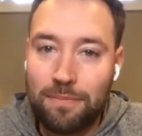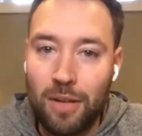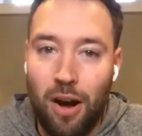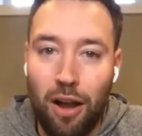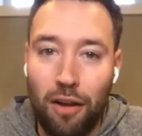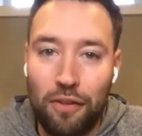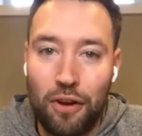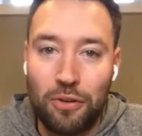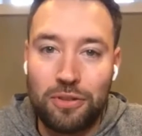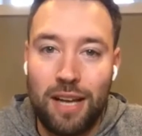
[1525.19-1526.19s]
all of
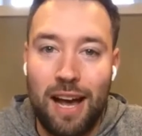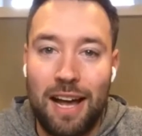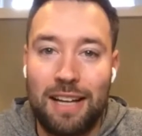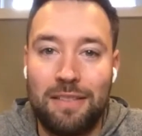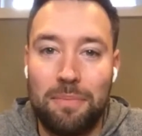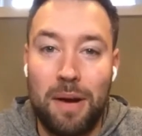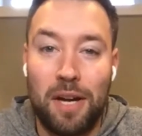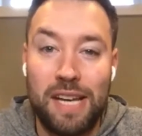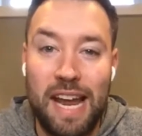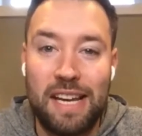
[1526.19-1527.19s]
those
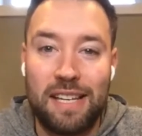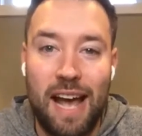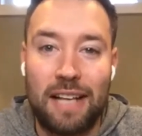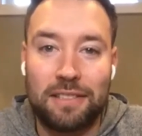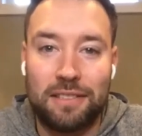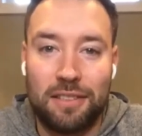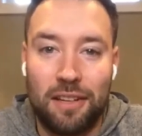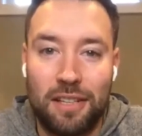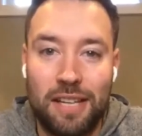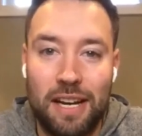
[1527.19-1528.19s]
mundane tasks
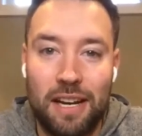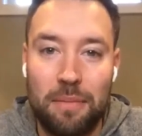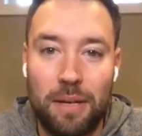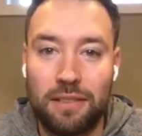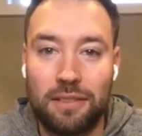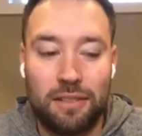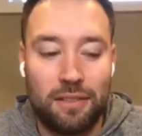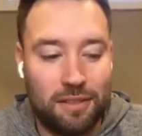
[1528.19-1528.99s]
on a day to day basis.